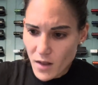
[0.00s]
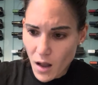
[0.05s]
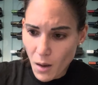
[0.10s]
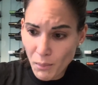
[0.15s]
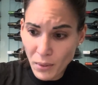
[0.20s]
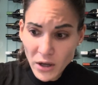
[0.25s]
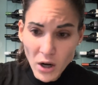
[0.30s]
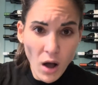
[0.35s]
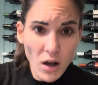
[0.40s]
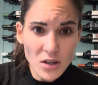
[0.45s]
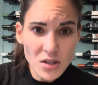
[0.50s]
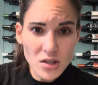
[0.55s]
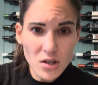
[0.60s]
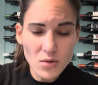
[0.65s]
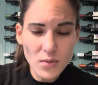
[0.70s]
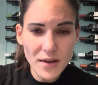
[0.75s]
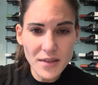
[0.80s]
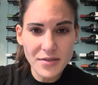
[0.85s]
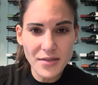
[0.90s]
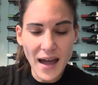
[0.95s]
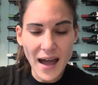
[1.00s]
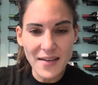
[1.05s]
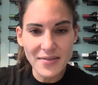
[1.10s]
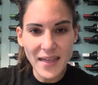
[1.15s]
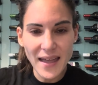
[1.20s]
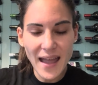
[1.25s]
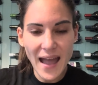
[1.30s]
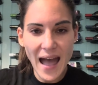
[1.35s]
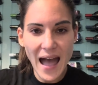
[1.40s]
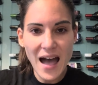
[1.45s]
But also with that,
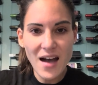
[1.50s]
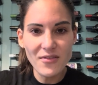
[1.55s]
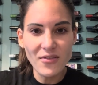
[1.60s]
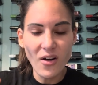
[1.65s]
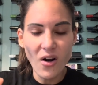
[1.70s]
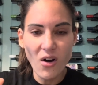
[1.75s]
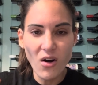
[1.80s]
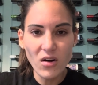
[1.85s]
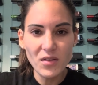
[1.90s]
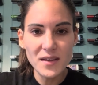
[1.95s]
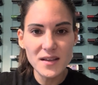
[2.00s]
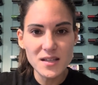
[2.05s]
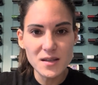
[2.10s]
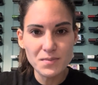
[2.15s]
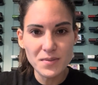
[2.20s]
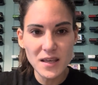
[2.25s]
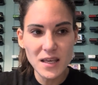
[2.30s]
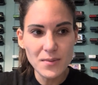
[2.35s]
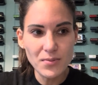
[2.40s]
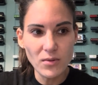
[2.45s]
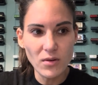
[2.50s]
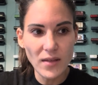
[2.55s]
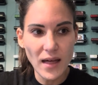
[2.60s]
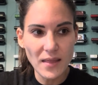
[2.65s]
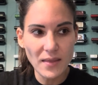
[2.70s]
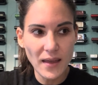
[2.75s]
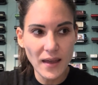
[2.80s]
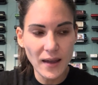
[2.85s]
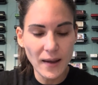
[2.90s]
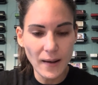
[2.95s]
they have all these people
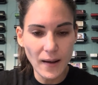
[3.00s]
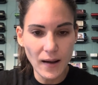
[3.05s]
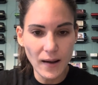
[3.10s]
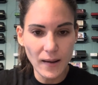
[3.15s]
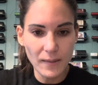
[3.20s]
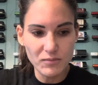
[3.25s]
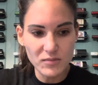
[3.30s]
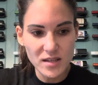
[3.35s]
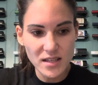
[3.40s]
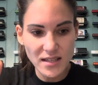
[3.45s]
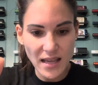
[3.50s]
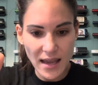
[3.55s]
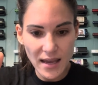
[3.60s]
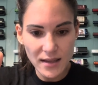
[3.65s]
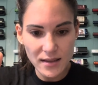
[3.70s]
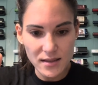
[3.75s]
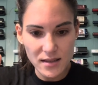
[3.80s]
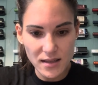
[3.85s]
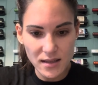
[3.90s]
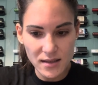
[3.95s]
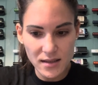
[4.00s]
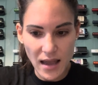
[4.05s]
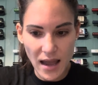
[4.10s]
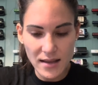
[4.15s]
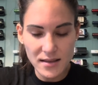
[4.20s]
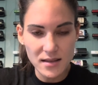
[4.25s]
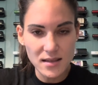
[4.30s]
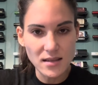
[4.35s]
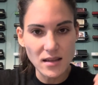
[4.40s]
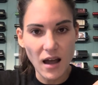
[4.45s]
that they, saints
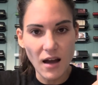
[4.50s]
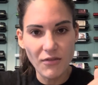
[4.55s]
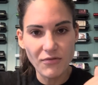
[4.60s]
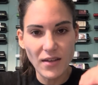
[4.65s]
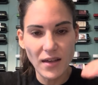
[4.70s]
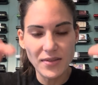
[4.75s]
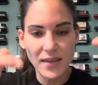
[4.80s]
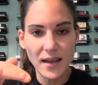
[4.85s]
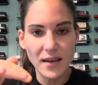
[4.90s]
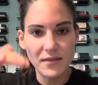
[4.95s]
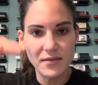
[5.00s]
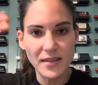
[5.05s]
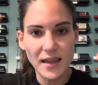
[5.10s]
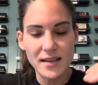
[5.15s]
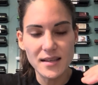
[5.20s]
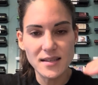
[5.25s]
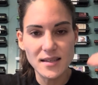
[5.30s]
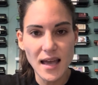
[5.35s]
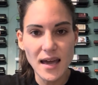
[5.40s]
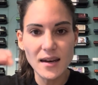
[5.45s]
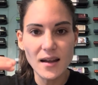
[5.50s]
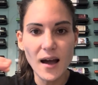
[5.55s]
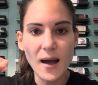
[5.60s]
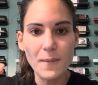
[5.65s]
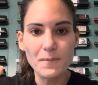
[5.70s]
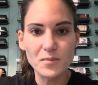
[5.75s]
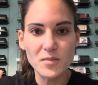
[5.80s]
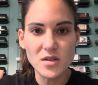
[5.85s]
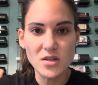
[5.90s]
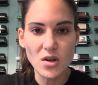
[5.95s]
and stuff that they set
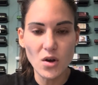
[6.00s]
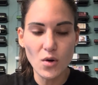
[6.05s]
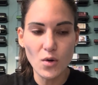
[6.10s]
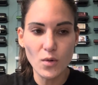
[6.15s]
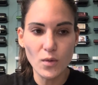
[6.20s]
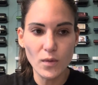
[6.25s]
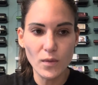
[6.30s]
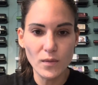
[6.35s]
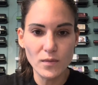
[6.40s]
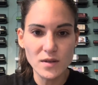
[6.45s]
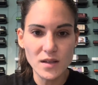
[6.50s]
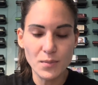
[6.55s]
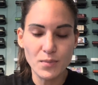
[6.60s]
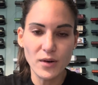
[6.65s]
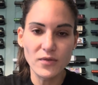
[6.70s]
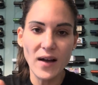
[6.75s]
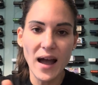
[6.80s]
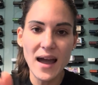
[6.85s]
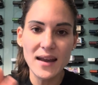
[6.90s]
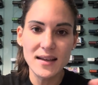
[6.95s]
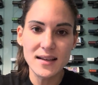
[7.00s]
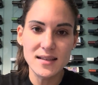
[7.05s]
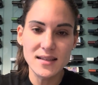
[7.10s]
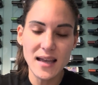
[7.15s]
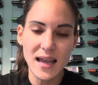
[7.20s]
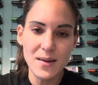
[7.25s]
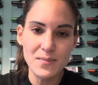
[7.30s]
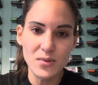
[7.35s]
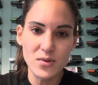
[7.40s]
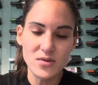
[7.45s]
up. So to provide
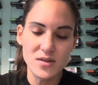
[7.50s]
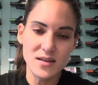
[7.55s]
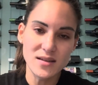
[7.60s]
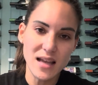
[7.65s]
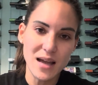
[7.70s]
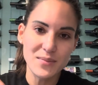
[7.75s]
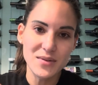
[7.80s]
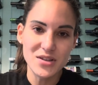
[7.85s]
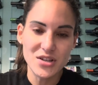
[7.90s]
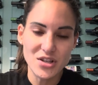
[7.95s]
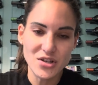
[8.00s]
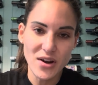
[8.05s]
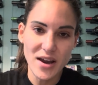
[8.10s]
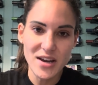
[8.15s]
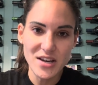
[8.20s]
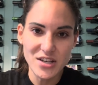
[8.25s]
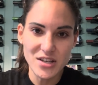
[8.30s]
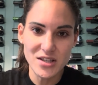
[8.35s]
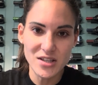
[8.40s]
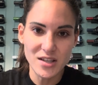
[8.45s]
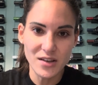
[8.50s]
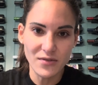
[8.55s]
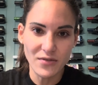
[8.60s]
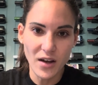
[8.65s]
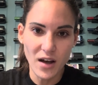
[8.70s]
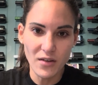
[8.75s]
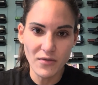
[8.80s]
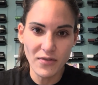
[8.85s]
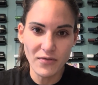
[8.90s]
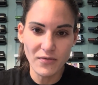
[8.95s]
examples and demonstrations
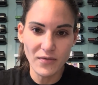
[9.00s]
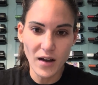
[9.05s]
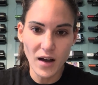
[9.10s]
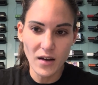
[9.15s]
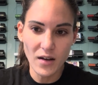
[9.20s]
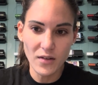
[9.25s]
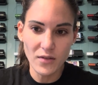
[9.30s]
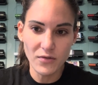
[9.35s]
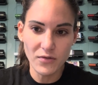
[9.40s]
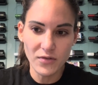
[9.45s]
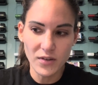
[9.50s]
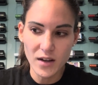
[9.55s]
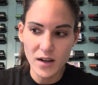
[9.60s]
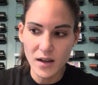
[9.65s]
of